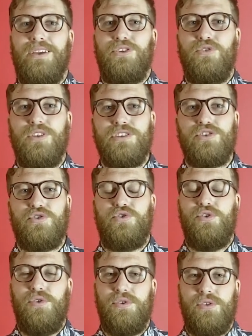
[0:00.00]
to this
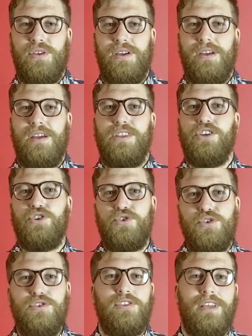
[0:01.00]
truth the
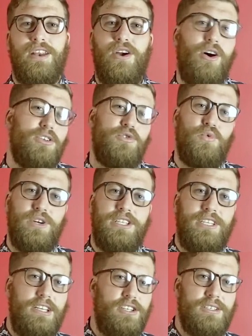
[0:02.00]
truth that God's word
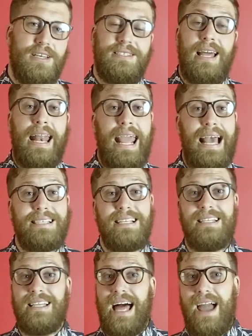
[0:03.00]
teaches us, that He has a
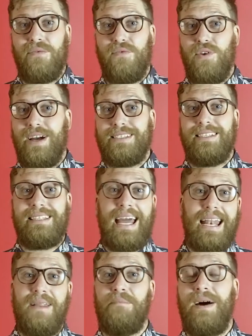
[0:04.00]
life for us and that
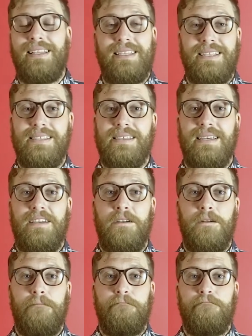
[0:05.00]
in abundance.
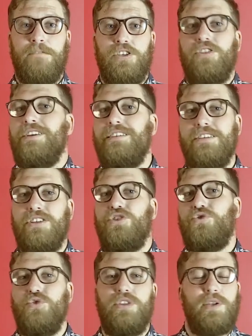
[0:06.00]
So, this is the
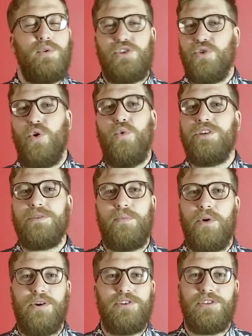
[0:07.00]
truth that we should always
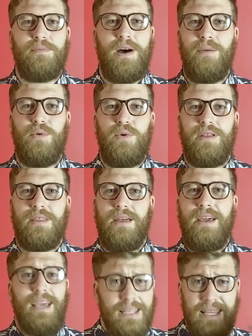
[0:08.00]
approach the Bible with.
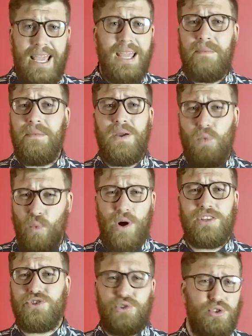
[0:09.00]
The enemy
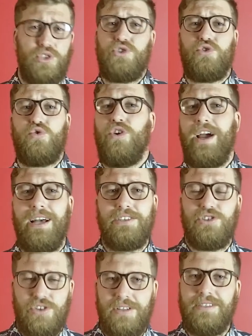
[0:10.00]
wants to destroy us,
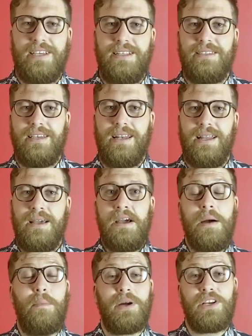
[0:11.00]
John 10 10.
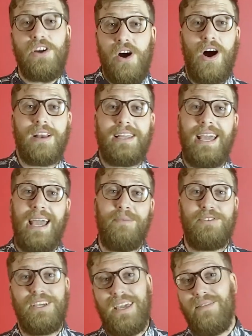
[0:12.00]
But God came
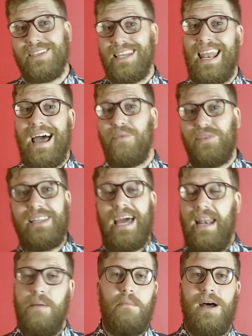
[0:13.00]
to give us life and that
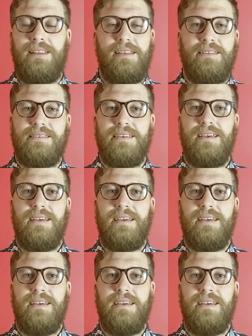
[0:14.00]
in abundance.